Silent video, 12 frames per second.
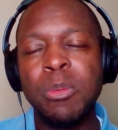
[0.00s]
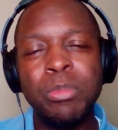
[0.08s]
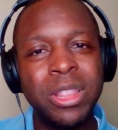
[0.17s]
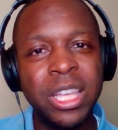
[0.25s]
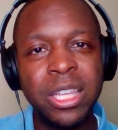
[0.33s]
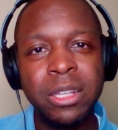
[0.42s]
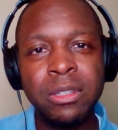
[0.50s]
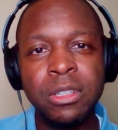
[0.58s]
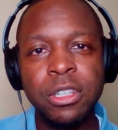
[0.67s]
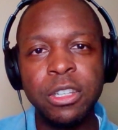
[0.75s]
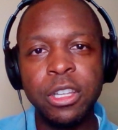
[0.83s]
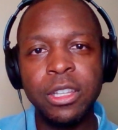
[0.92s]
But then
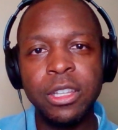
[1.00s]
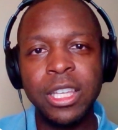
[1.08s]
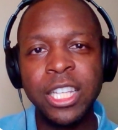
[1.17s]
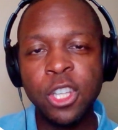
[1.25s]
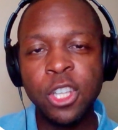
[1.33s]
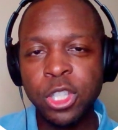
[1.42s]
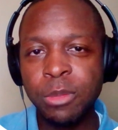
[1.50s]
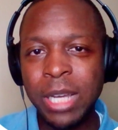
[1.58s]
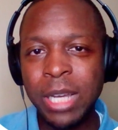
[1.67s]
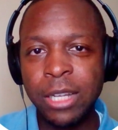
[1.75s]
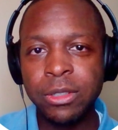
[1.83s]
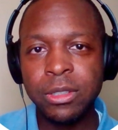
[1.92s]
it talks
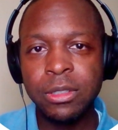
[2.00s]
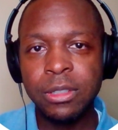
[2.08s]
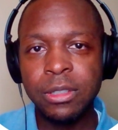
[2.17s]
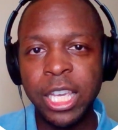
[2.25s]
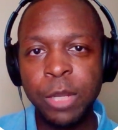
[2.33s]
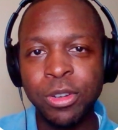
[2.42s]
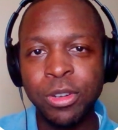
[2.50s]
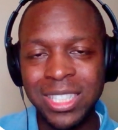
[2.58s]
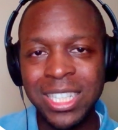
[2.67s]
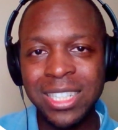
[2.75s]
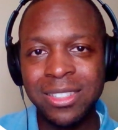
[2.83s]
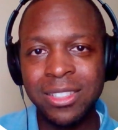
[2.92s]
about it
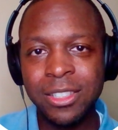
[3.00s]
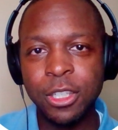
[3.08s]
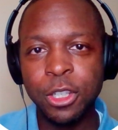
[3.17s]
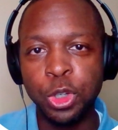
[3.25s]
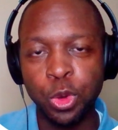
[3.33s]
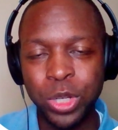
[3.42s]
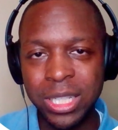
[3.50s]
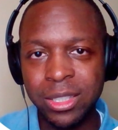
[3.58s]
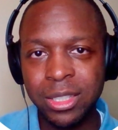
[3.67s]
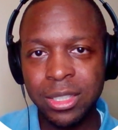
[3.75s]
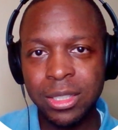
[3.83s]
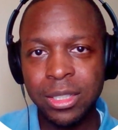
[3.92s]
predicts
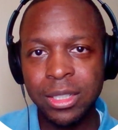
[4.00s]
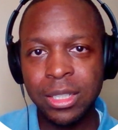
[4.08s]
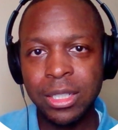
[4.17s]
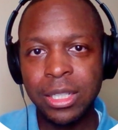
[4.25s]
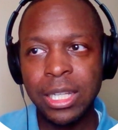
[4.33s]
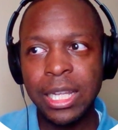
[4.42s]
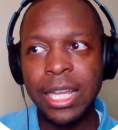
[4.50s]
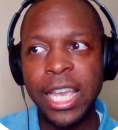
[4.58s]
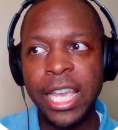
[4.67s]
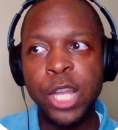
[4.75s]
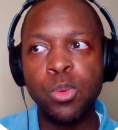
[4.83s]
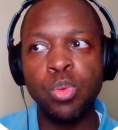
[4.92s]
Greece
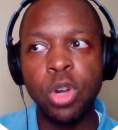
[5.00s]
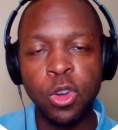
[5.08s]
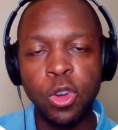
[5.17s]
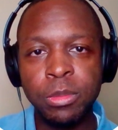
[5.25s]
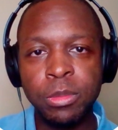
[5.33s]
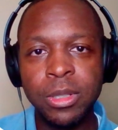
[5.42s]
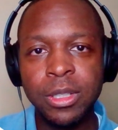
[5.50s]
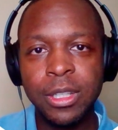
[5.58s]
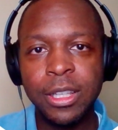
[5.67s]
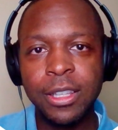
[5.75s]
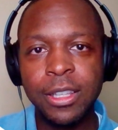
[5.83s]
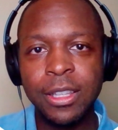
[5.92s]
and Rome.
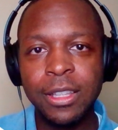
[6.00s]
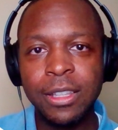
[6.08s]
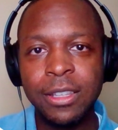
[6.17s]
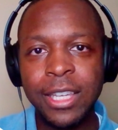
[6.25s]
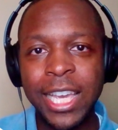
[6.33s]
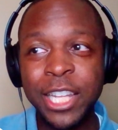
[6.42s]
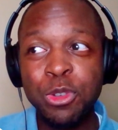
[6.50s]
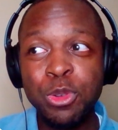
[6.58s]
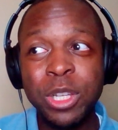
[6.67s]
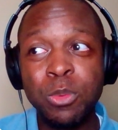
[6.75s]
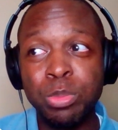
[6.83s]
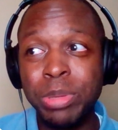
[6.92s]
And you
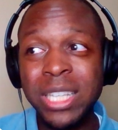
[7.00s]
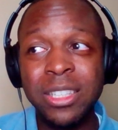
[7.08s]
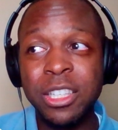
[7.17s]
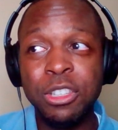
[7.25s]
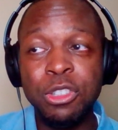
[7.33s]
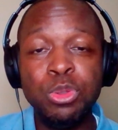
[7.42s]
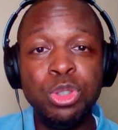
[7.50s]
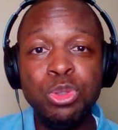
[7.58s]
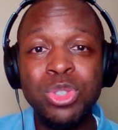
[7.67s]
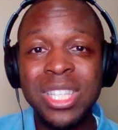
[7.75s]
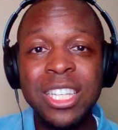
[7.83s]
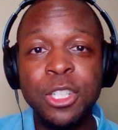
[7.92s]
can base, you you
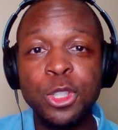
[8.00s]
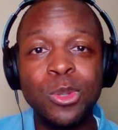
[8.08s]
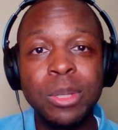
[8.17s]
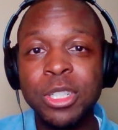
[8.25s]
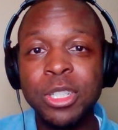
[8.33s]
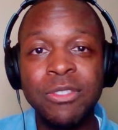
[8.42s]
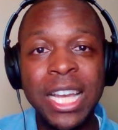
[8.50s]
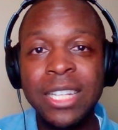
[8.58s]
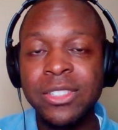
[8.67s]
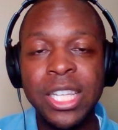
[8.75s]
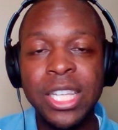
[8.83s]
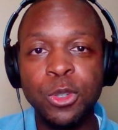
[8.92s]
see a description of
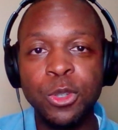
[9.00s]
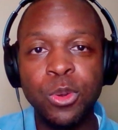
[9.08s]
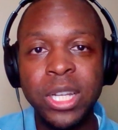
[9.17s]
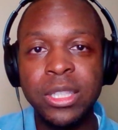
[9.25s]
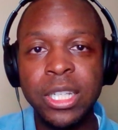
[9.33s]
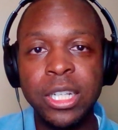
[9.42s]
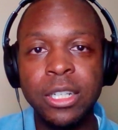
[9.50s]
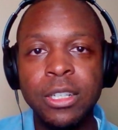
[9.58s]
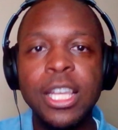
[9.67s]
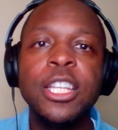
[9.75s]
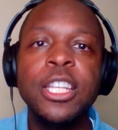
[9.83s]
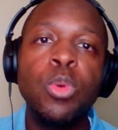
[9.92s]
Alexander the Great there.
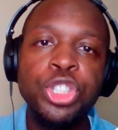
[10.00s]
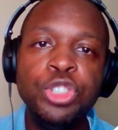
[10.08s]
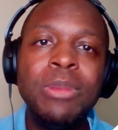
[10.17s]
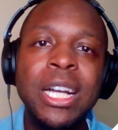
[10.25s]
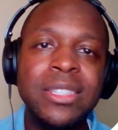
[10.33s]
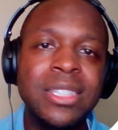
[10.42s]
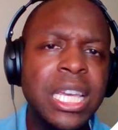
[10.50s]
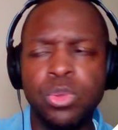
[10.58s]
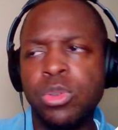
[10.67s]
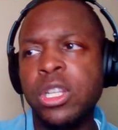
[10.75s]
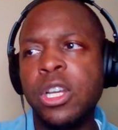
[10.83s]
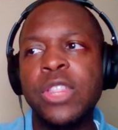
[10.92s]
Now what you might say is,
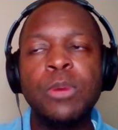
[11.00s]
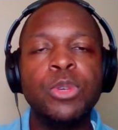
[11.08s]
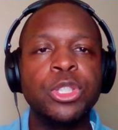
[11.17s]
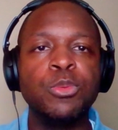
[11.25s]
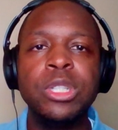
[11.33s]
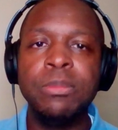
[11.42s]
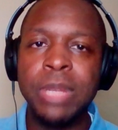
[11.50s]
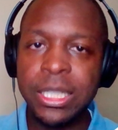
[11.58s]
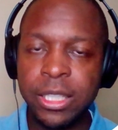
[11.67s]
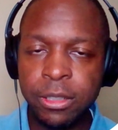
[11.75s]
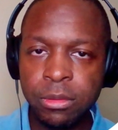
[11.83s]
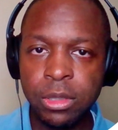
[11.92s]
well, no, that wasn't written back
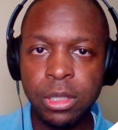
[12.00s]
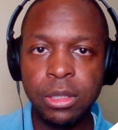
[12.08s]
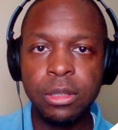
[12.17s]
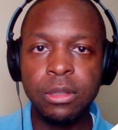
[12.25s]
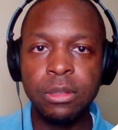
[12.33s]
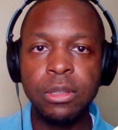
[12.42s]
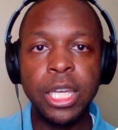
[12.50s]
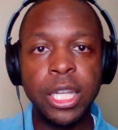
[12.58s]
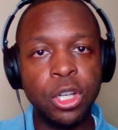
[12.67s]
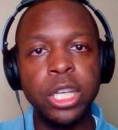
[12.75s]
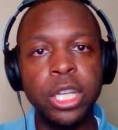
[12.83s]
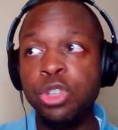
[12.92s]
then. And
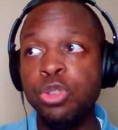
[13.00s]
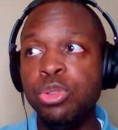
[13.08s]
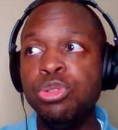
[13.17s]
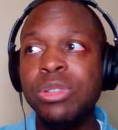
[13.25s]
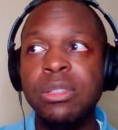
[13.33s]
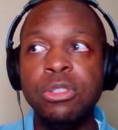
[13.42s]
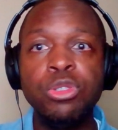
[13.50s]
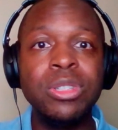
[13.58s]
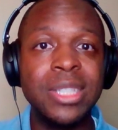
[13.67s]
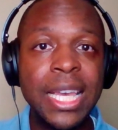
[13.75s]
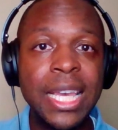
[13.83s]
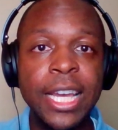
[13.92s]
okay, you you can you can
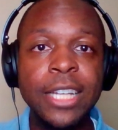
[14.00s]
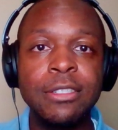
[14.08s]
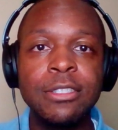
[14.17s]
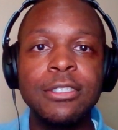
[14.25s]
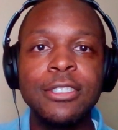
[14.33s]
say that.